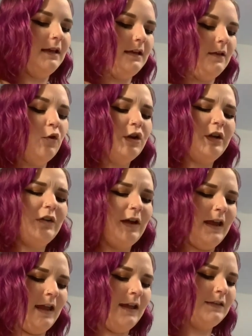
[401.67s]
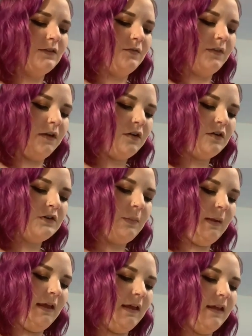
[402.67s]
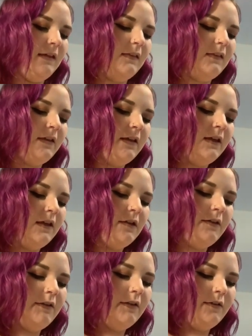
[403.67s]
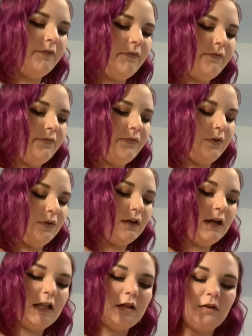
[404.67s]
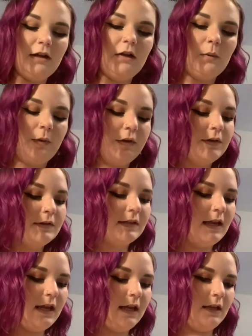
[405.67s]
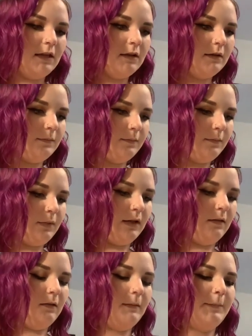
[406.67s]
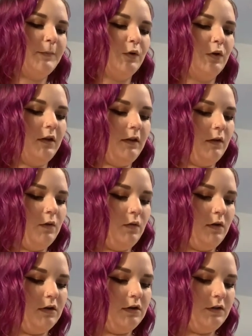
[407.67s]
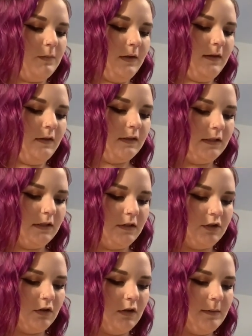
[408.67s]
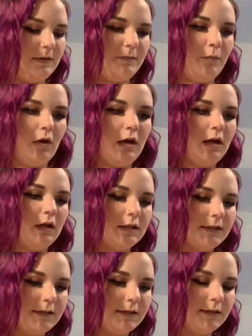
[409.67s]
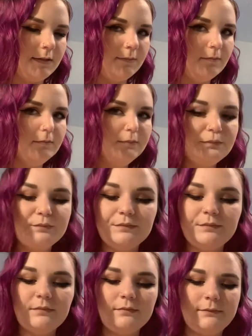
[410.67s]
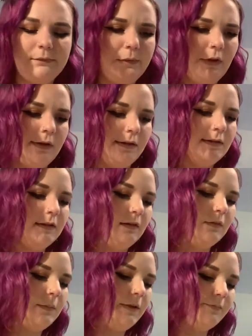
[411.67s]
Or your hands or fingers, because food coloring will stain. Put a little bit more in the orange because it didn't show up as bright. Oh, excuse me.